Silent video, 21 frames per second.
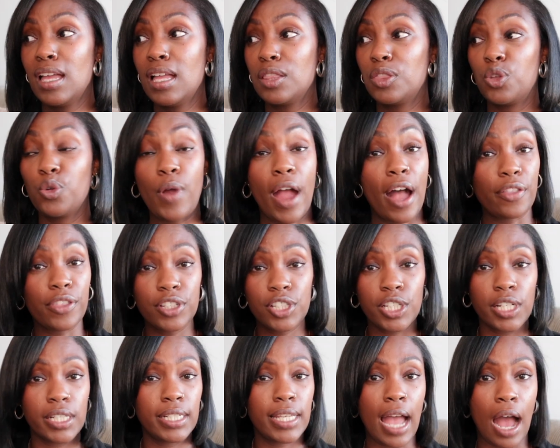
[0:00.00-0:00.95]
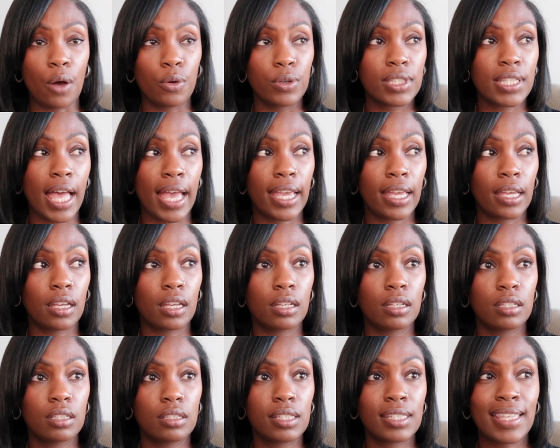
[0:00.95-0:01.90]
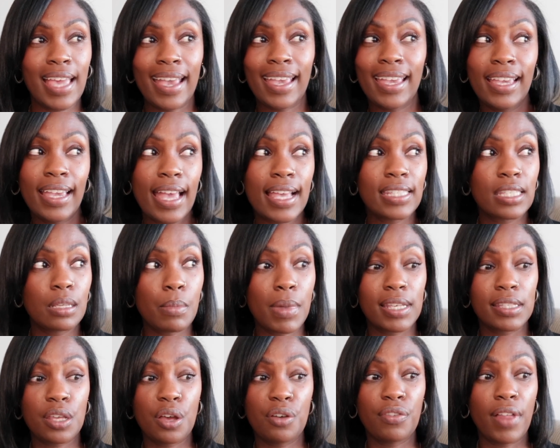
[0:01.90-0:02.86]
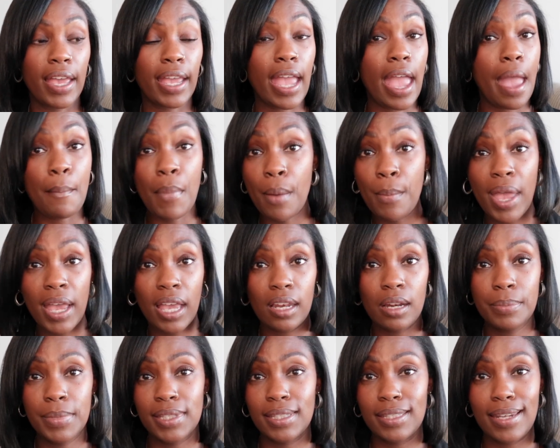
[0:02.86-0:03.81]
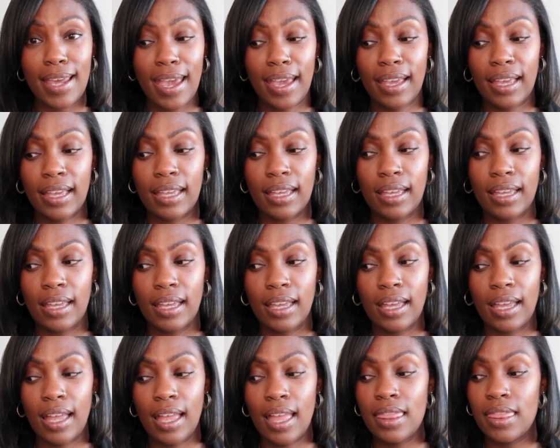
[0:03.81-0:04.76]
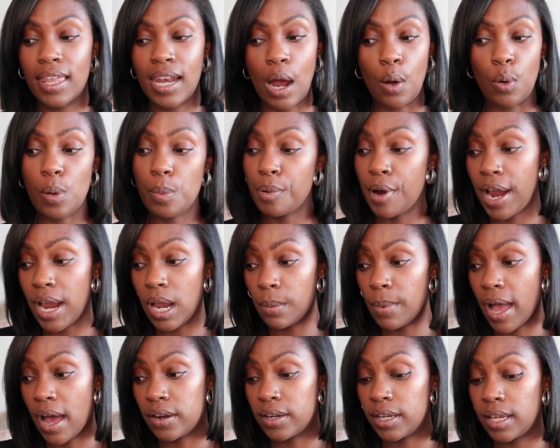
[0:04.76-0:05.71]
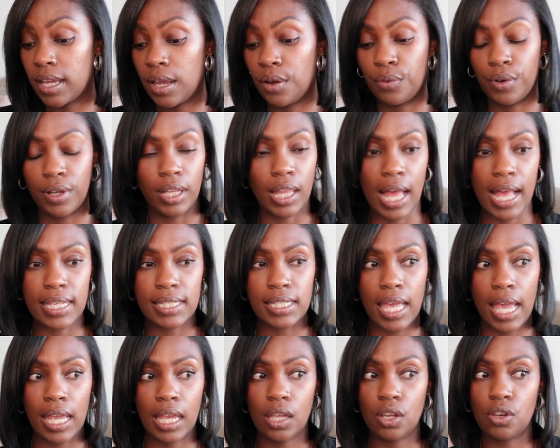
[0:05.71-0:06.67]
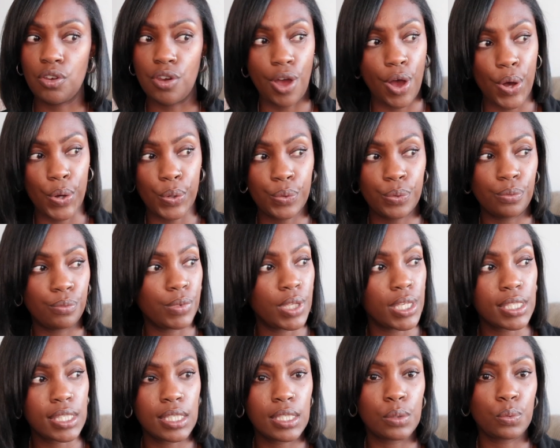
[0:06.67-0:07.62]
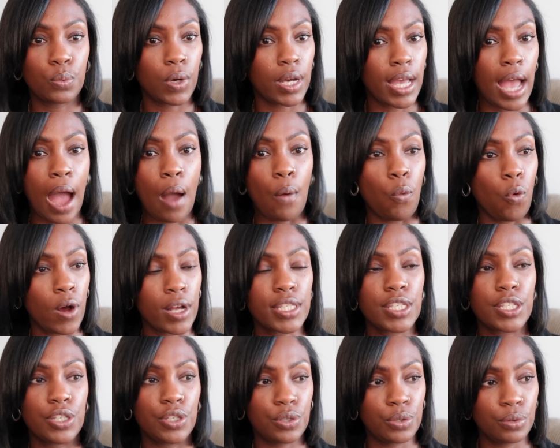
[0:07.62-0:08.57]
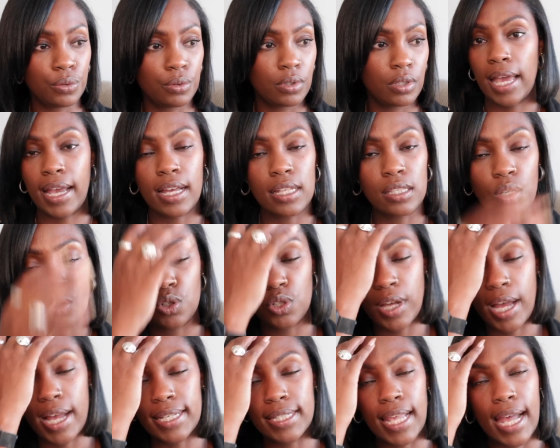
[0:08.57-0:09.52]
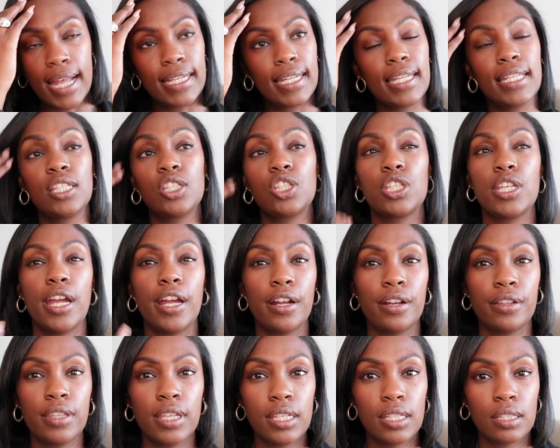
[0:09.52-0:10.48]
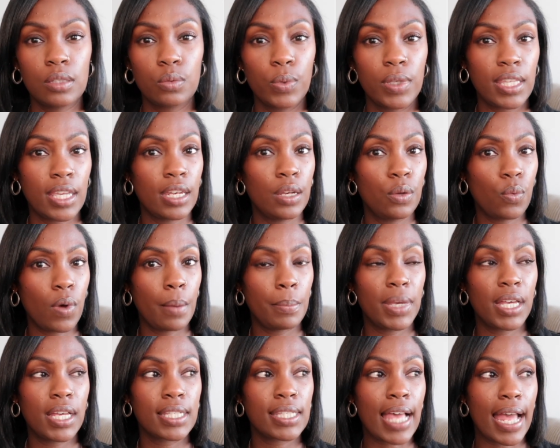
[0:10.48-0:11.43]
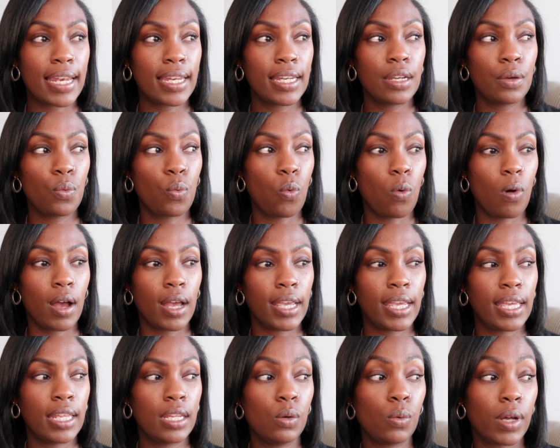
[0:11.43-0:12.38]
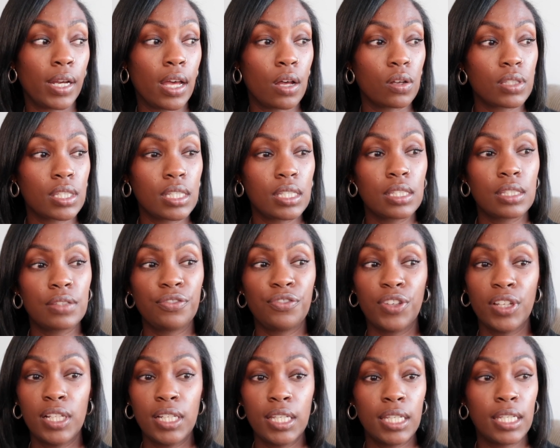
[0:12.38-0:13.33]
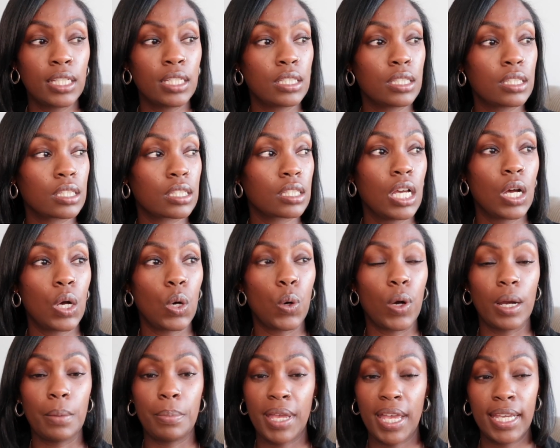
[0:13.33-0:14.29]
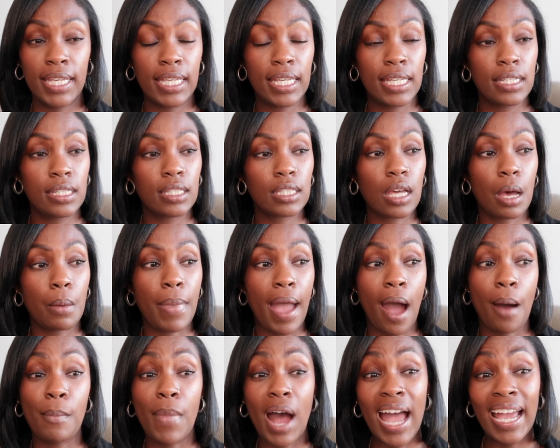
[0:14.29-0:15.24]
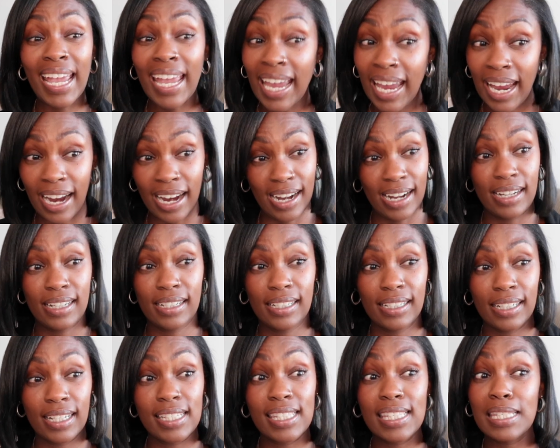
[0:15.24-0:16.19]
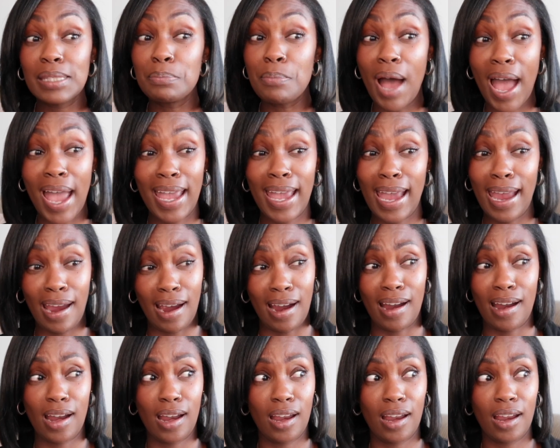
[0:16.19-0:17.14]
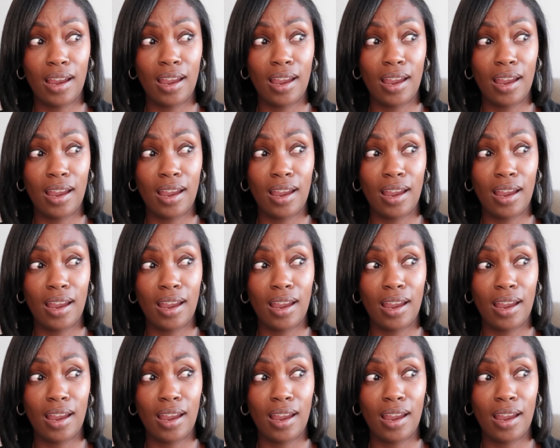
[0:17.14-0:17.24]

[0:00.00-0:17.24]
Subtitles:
Throughout the journey, I was like second guessing myself, like, am I making a mistake? And then I would pray about it and realize like, no, this is what I want to do. Like I told you guys, I didn't share this with anyone because I didn't want anyone else's feelings or opinions about my hair, because it's my hair.